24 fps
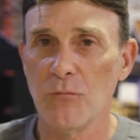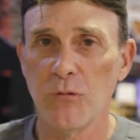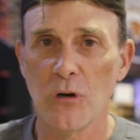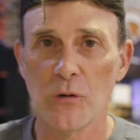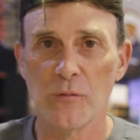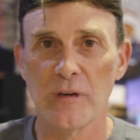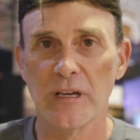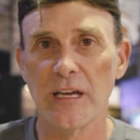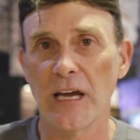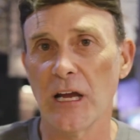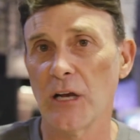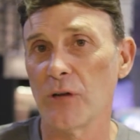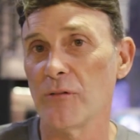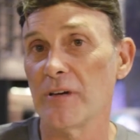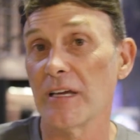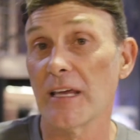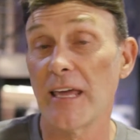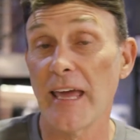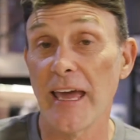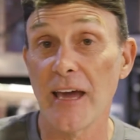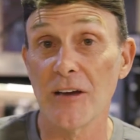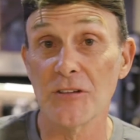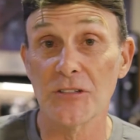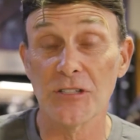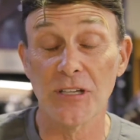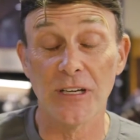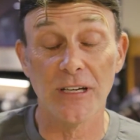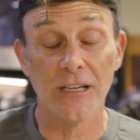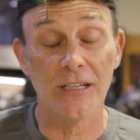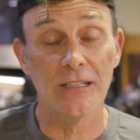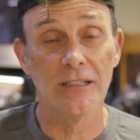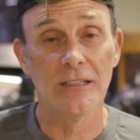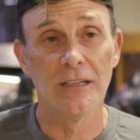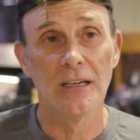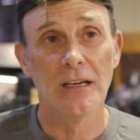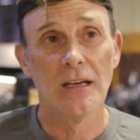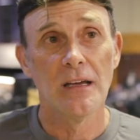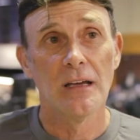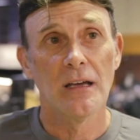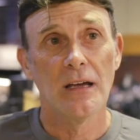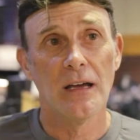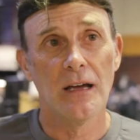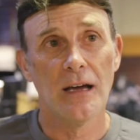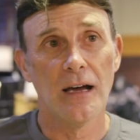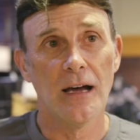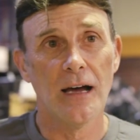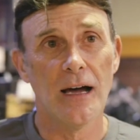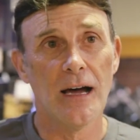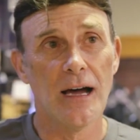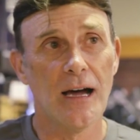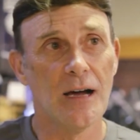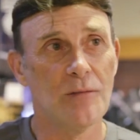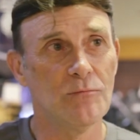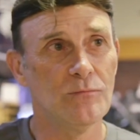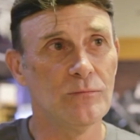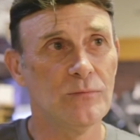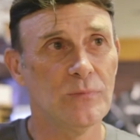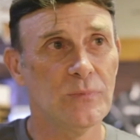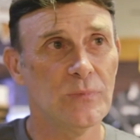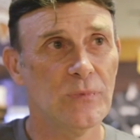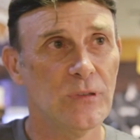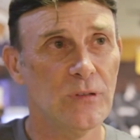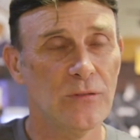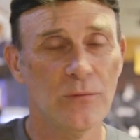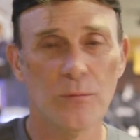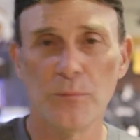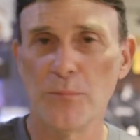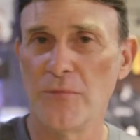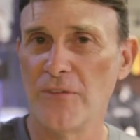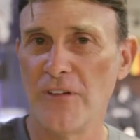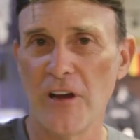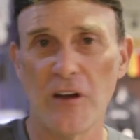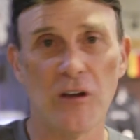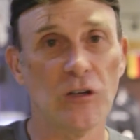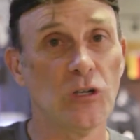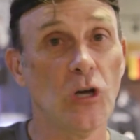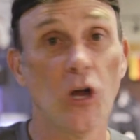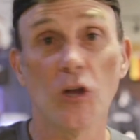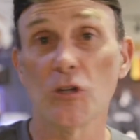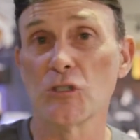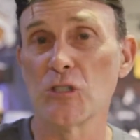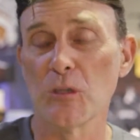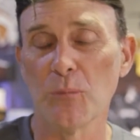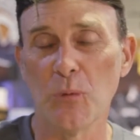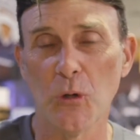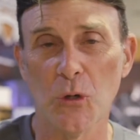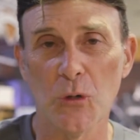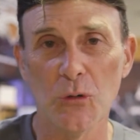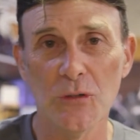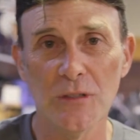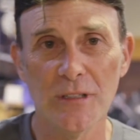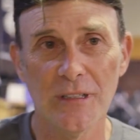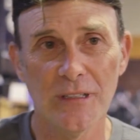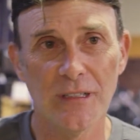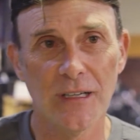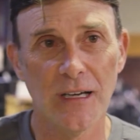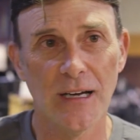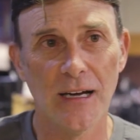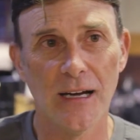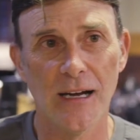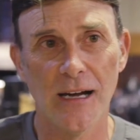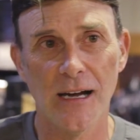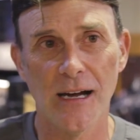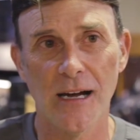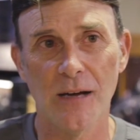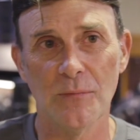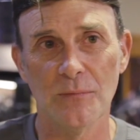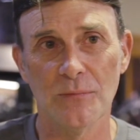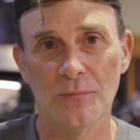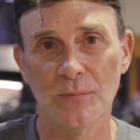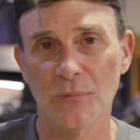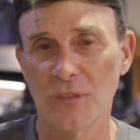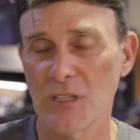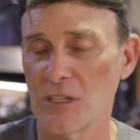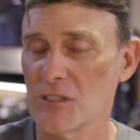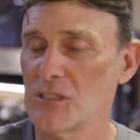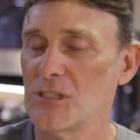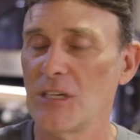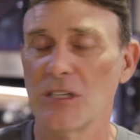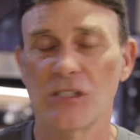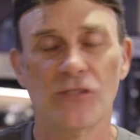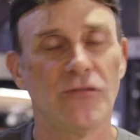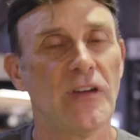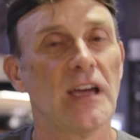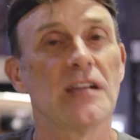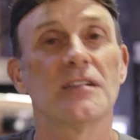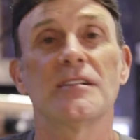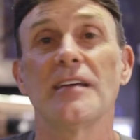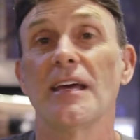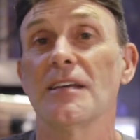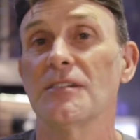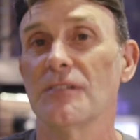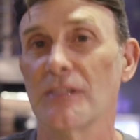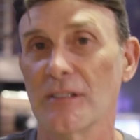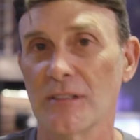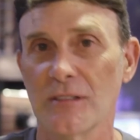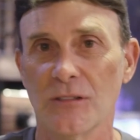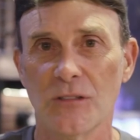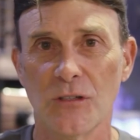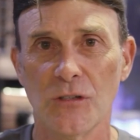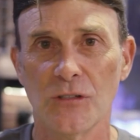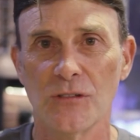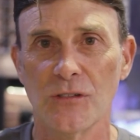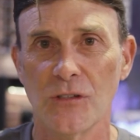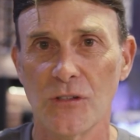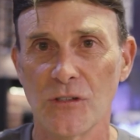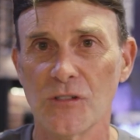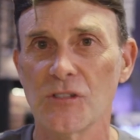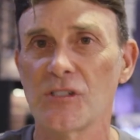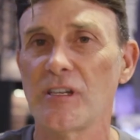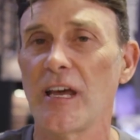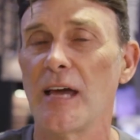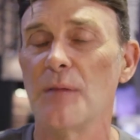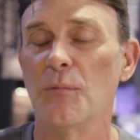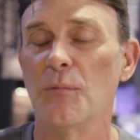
what we're going to encounter. Um, very knowledgeable, um, just just fantastic. Couldn't couldn't say